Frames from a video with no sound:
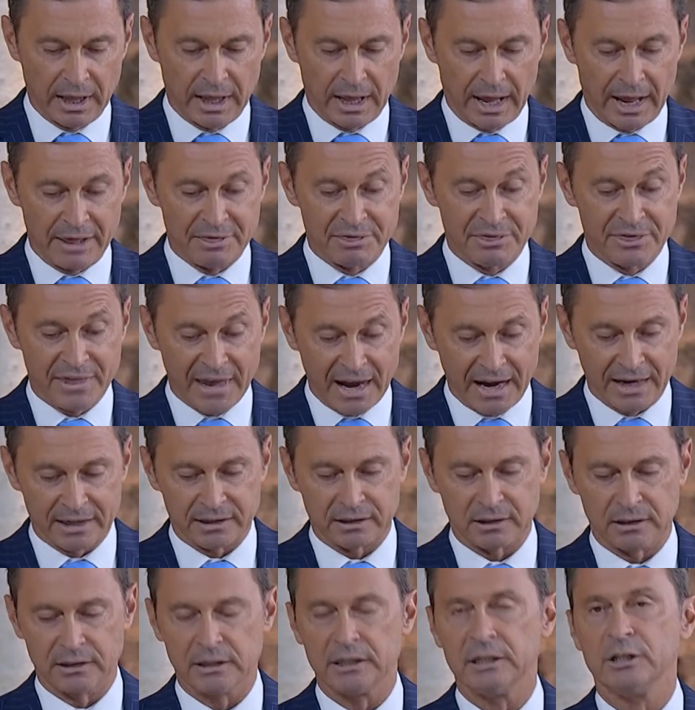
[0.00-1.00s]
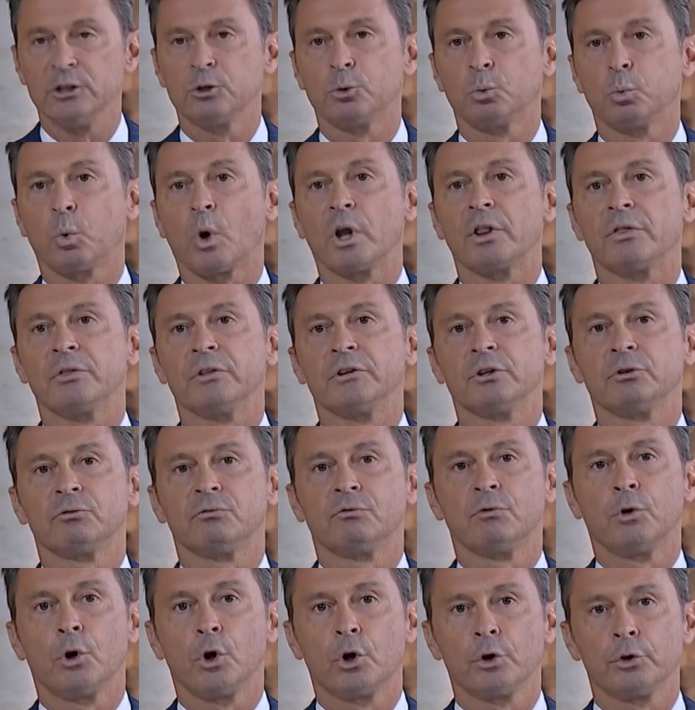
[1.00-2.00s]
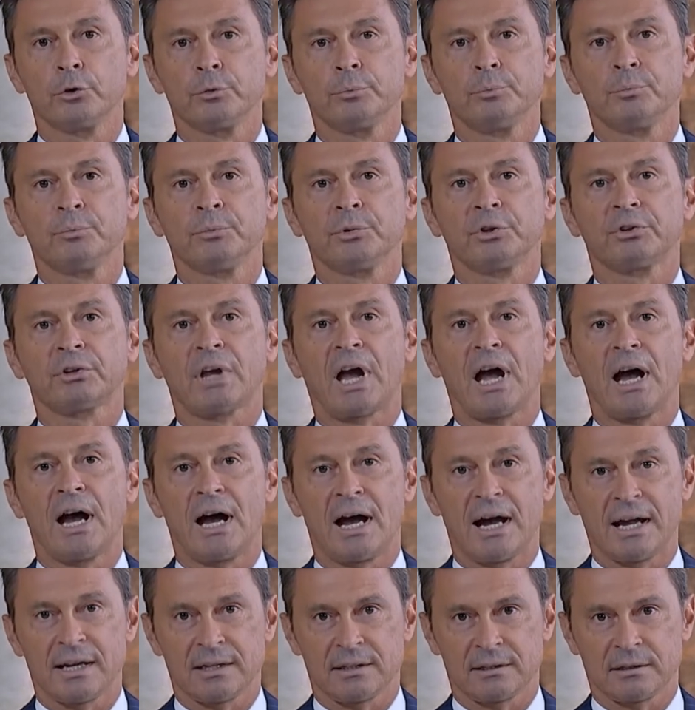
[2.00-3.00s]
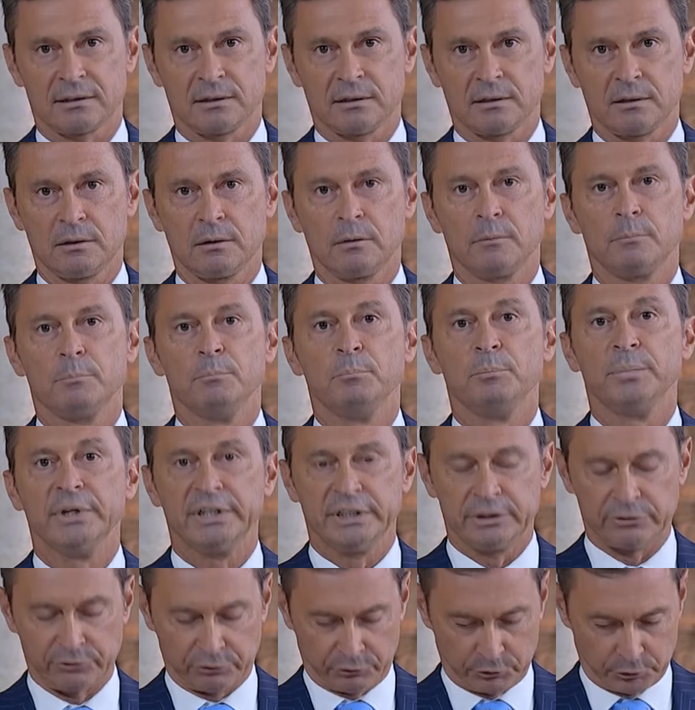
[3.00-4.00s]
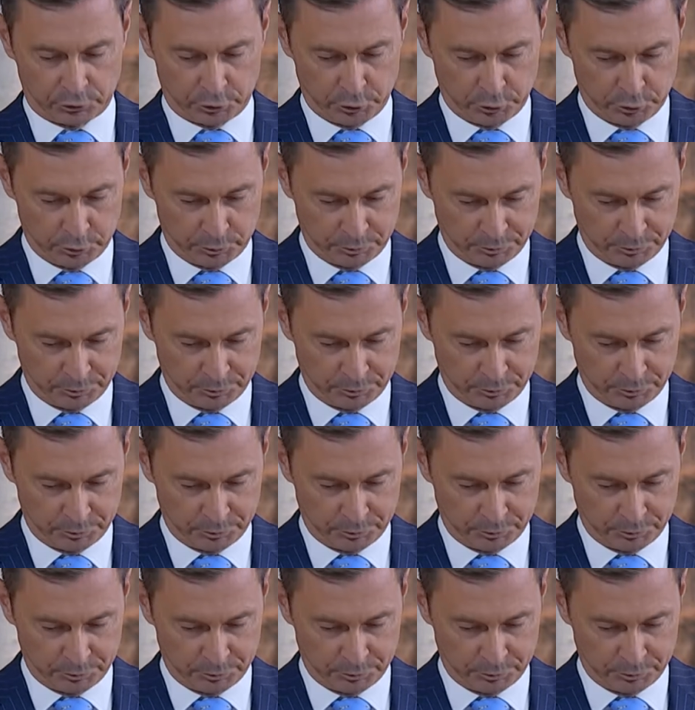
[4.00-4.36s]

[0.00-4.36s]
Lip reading: and that is what this forum's heart beats to.